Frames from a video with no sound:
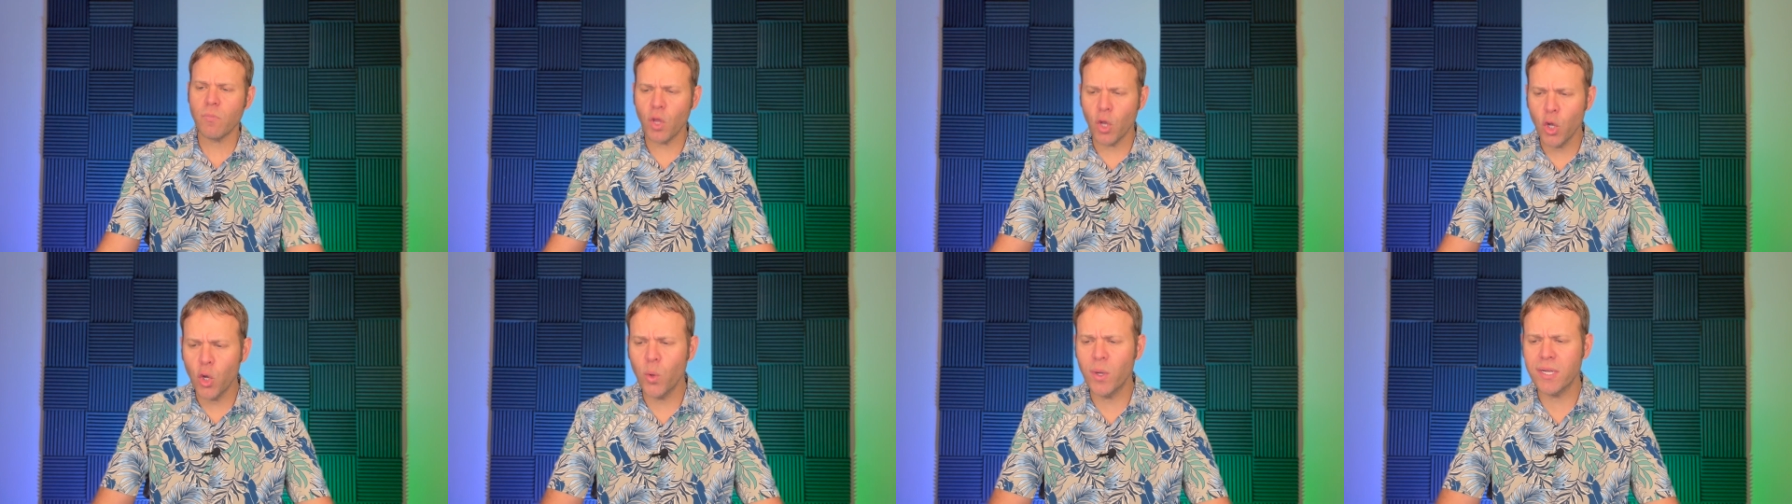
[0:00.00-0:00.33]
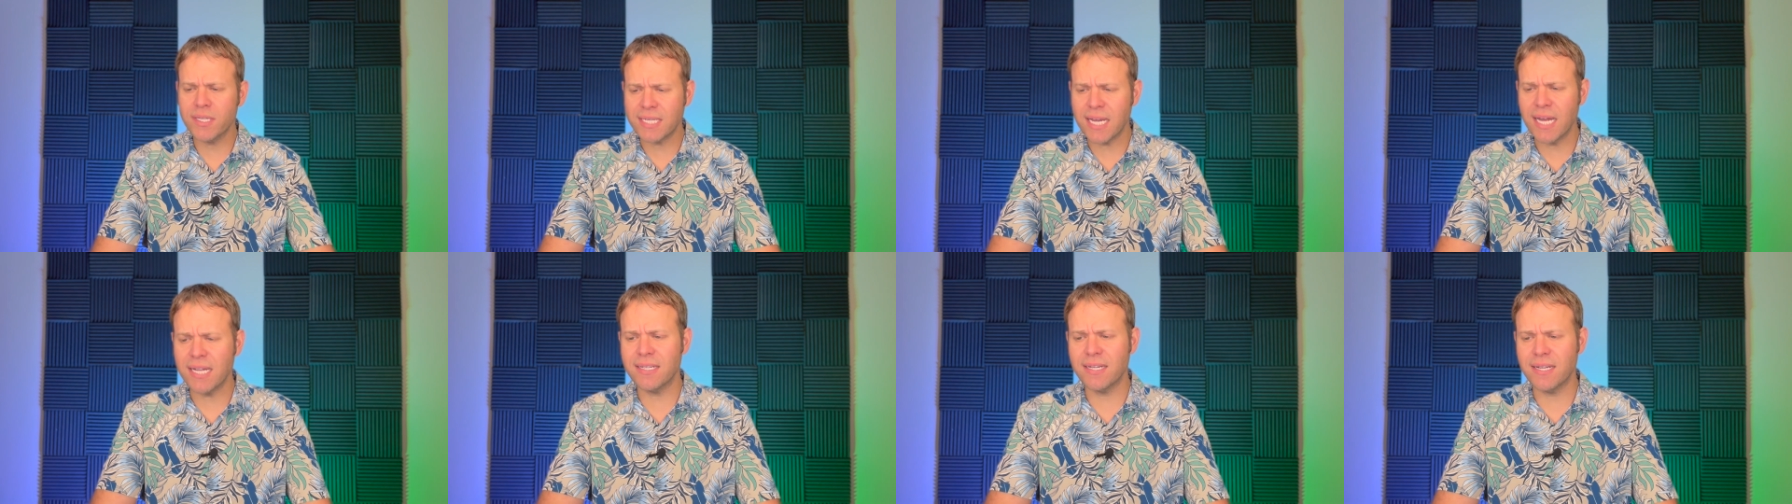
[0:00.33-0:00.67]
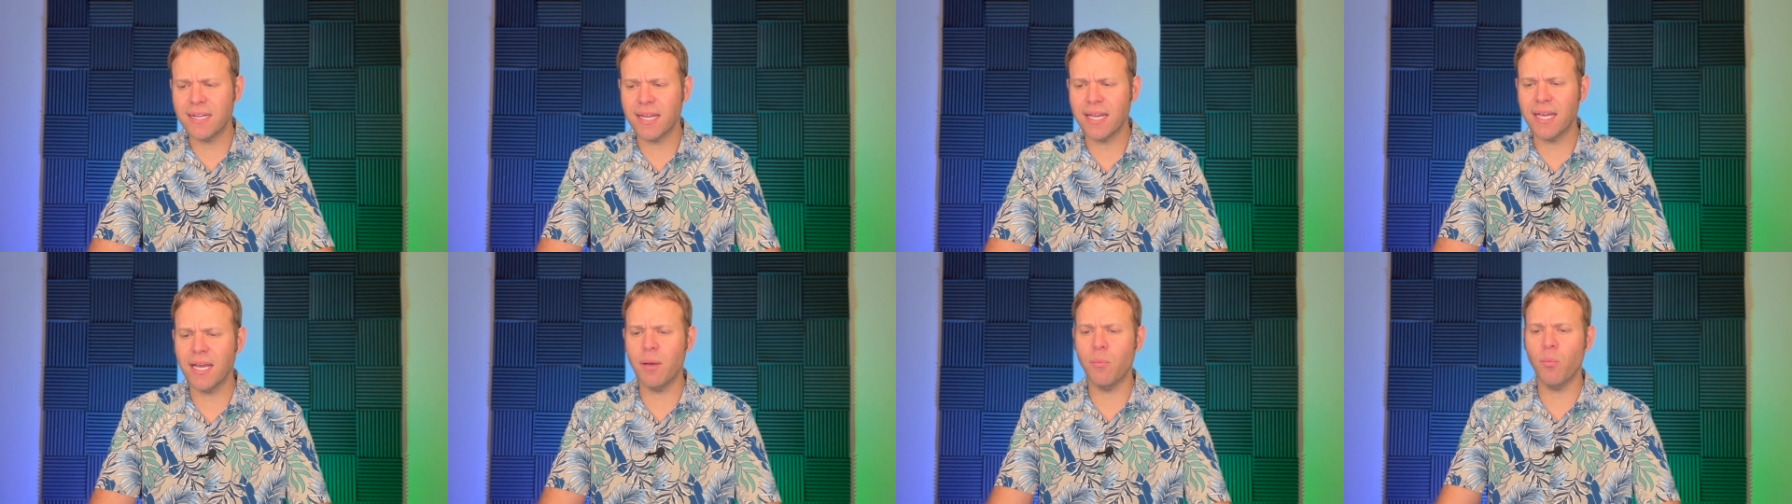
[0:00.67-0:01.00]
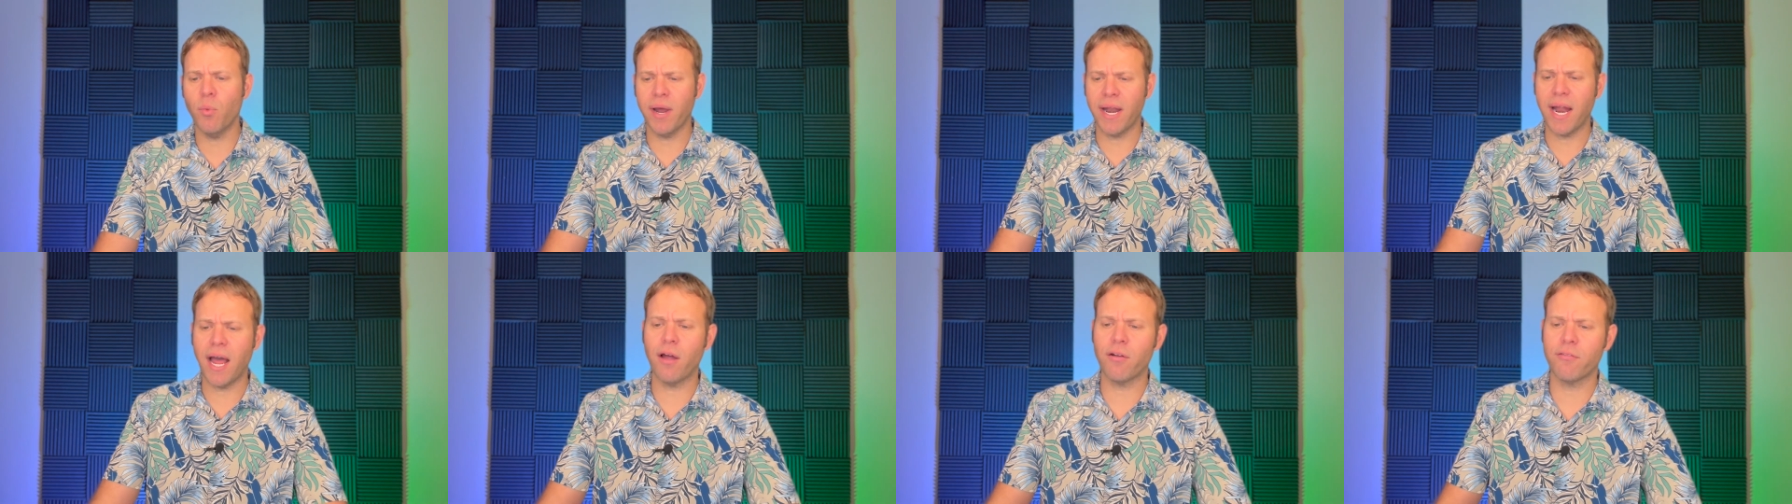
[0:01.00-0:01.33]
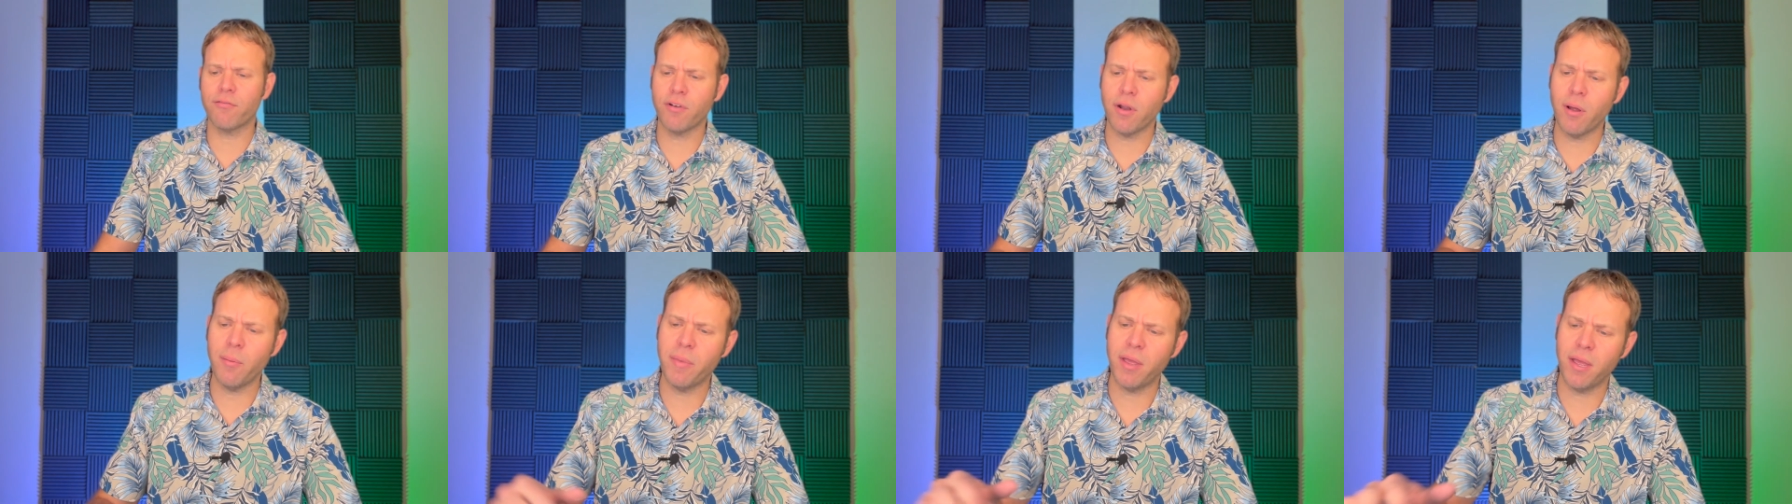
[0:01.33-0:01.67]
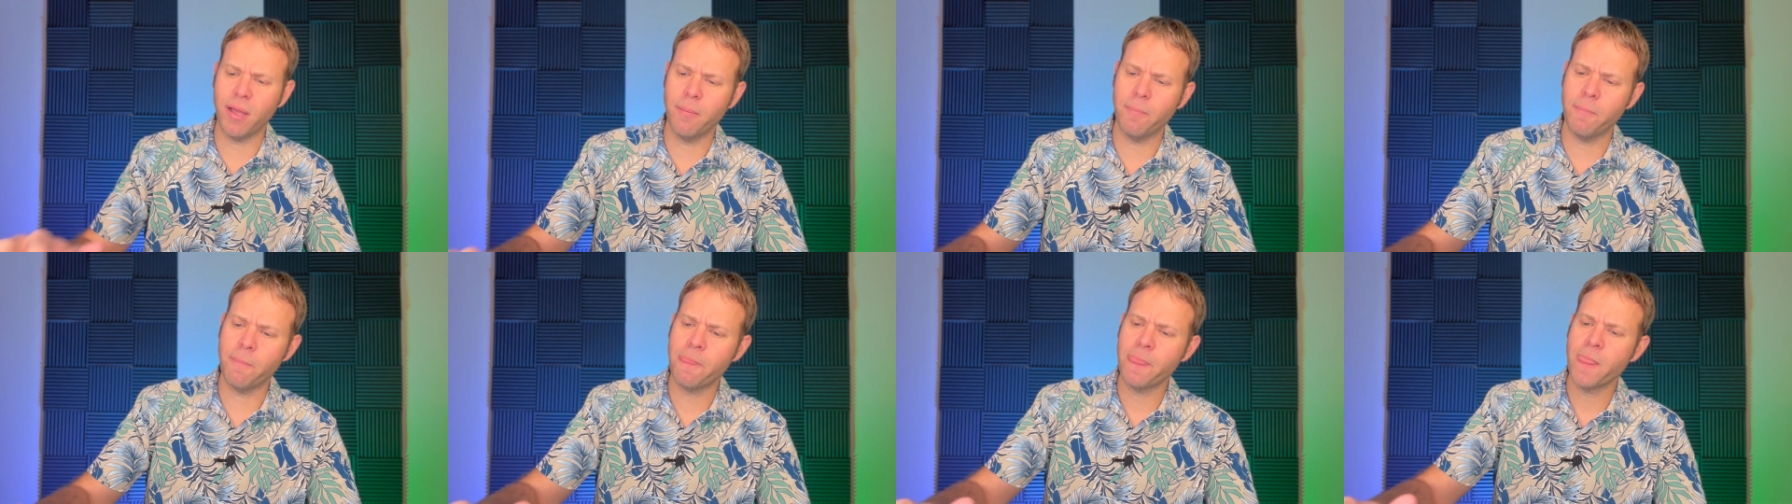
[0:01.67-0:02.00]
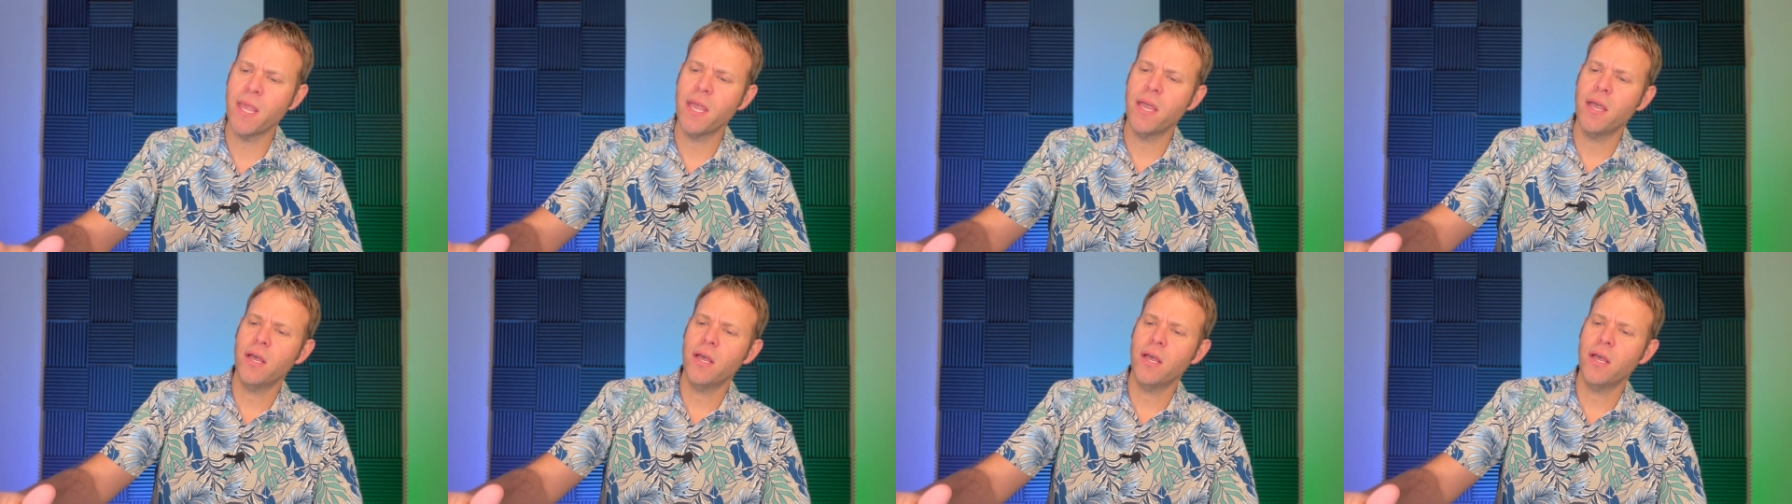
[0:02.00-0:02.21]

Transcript: who attended him went out from him.